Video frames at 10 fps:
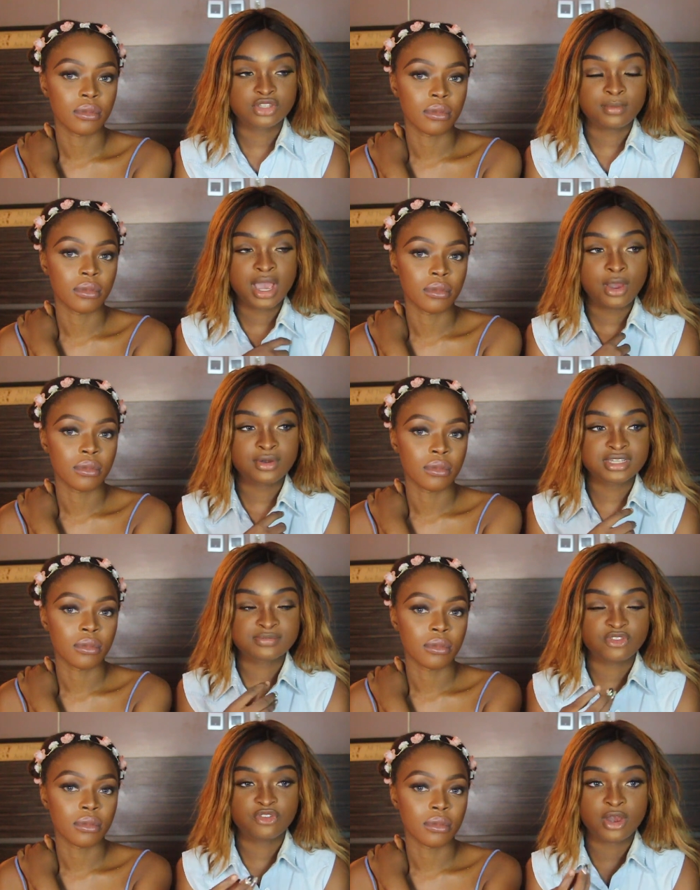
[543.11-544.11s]
Speaker 1: some
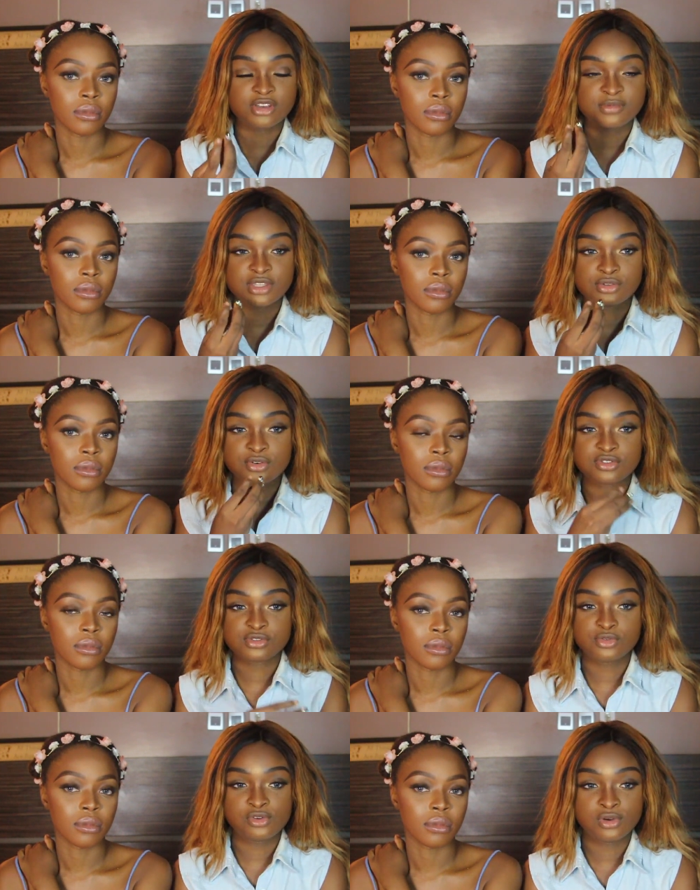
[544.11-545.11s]
hours before I was meant to go to
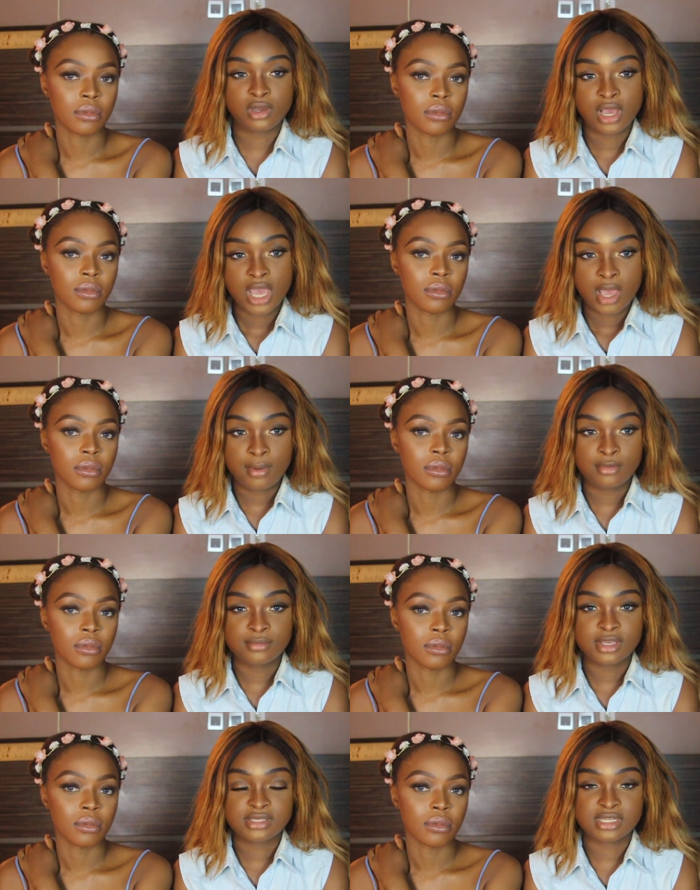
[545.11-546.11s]
school, my
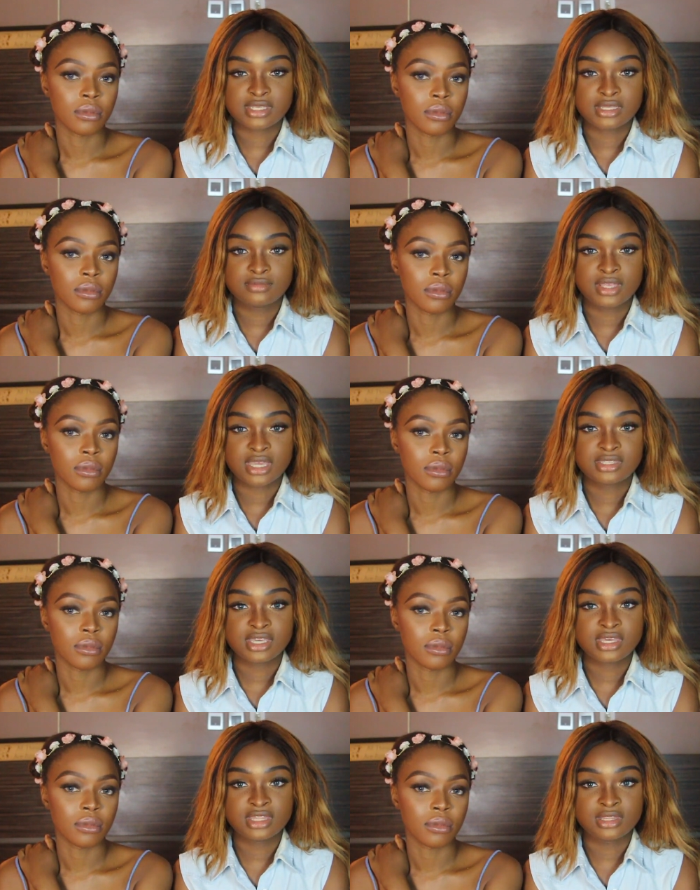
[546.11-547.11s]
mom now started like
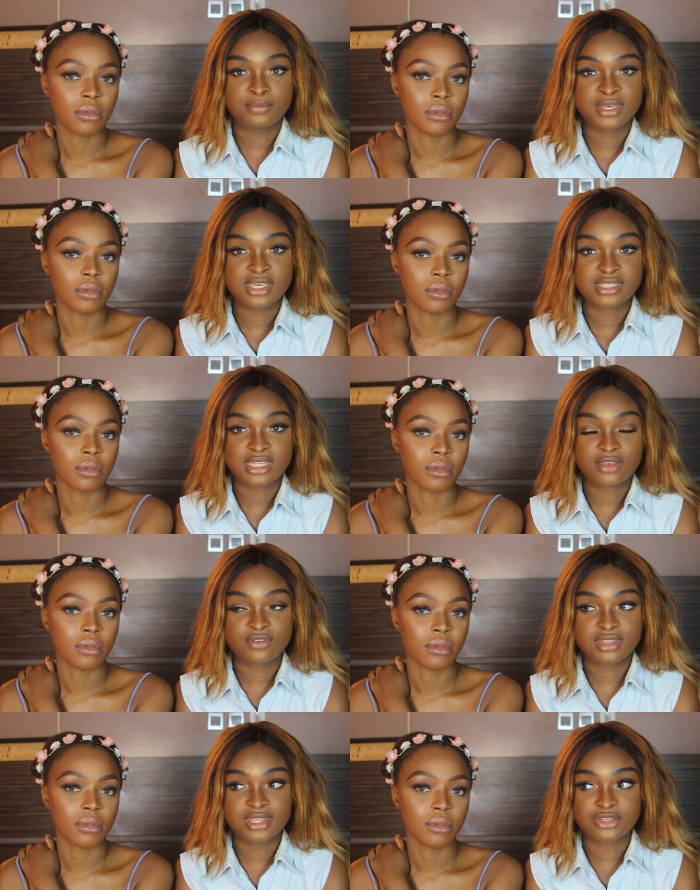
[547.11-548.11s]
taking the piss and
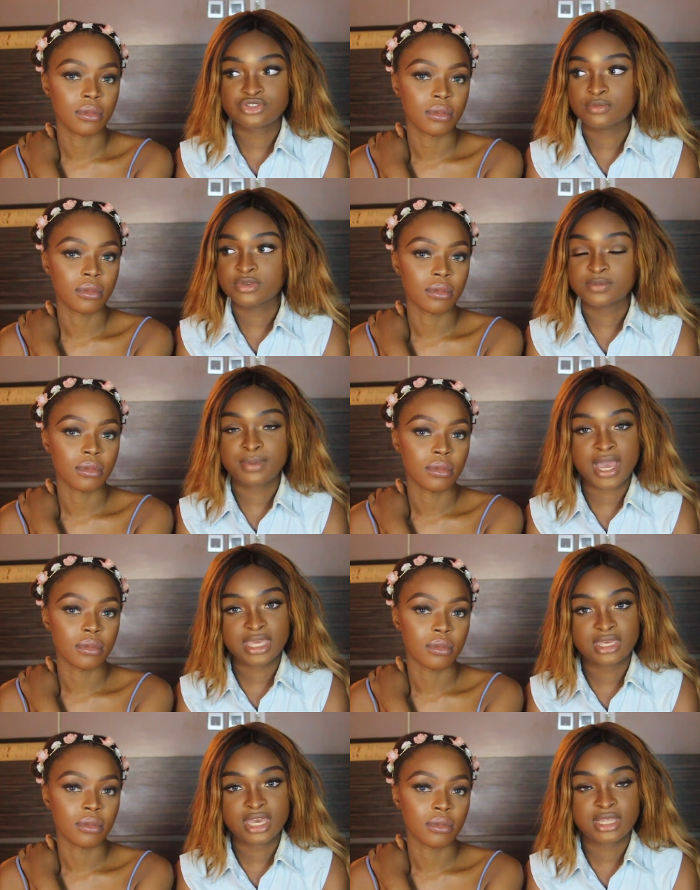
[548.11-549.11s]
everything, and she told me to
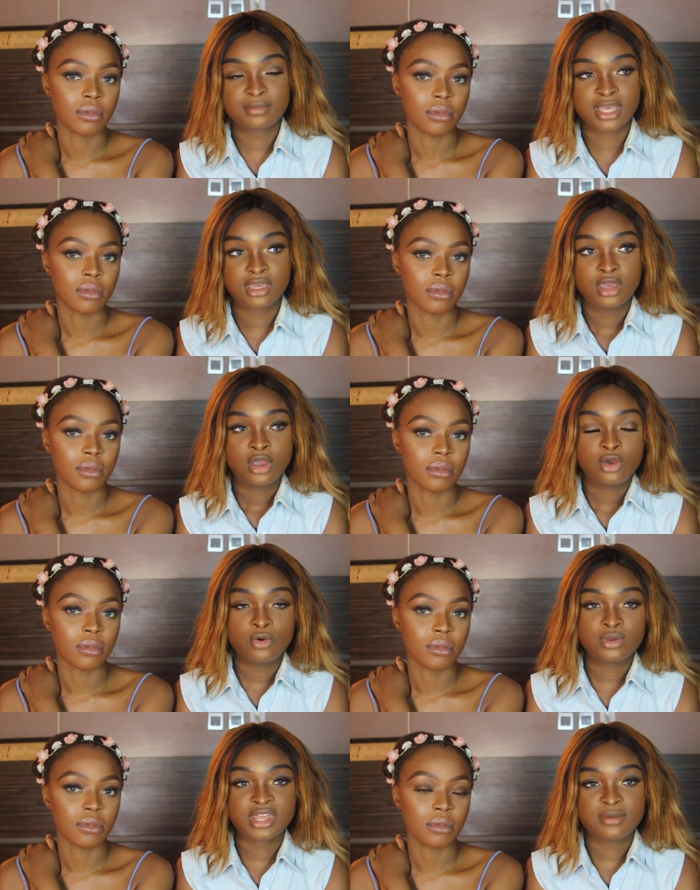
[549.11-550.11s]
pack it, and I'm like,
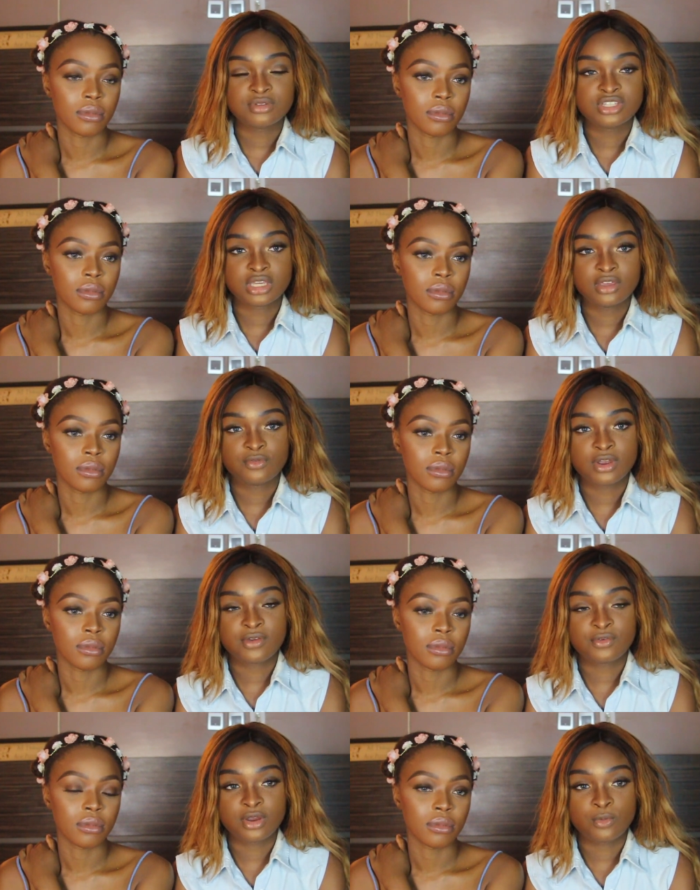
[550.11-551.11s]
oh, I've been checking for
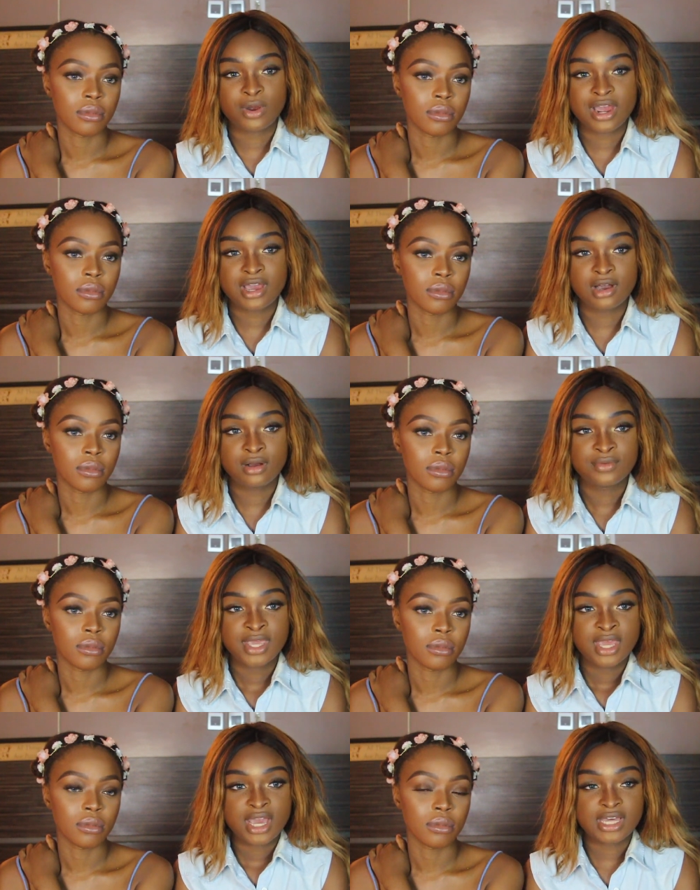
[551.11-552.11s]
it for a while.
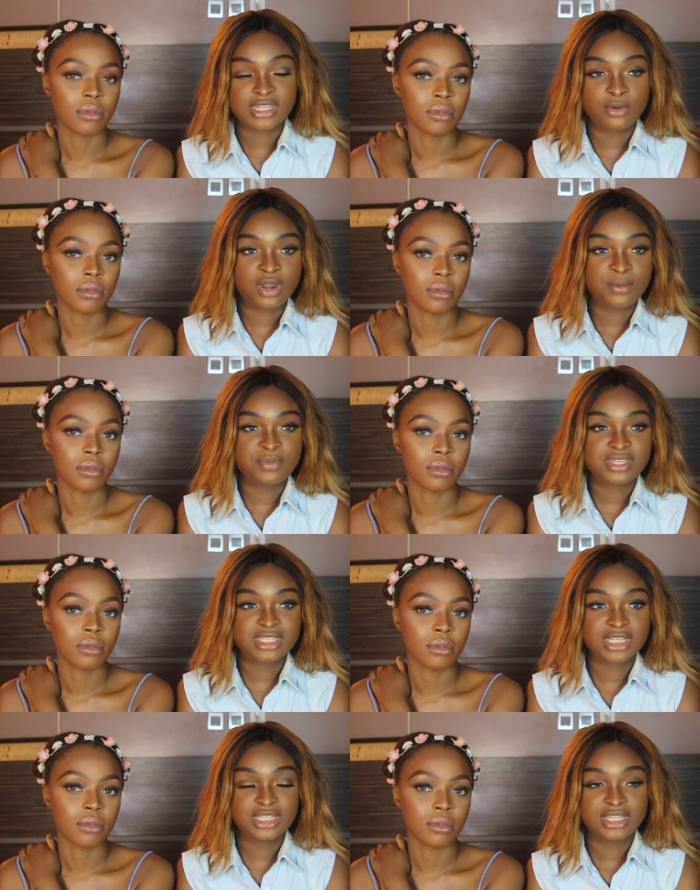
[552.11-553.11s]
And then we're
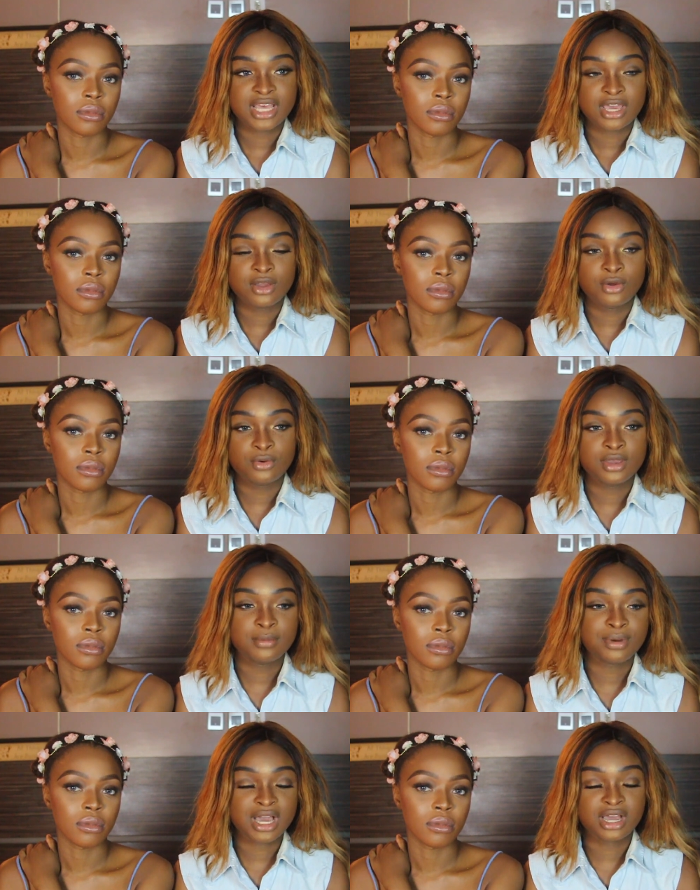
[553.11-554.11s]
basically like
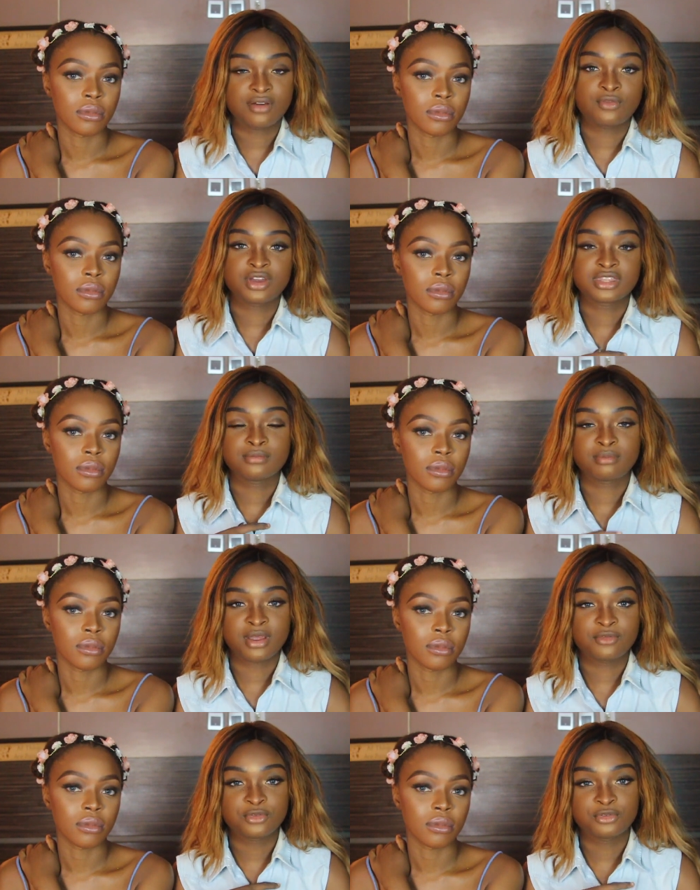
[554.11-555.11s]
going back and forth in
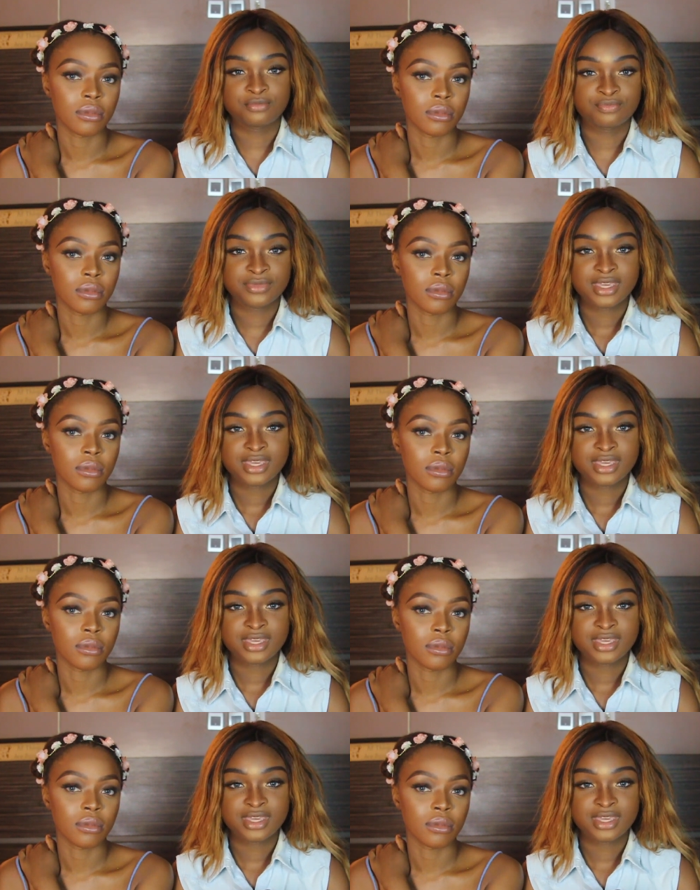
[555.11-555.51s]
my room.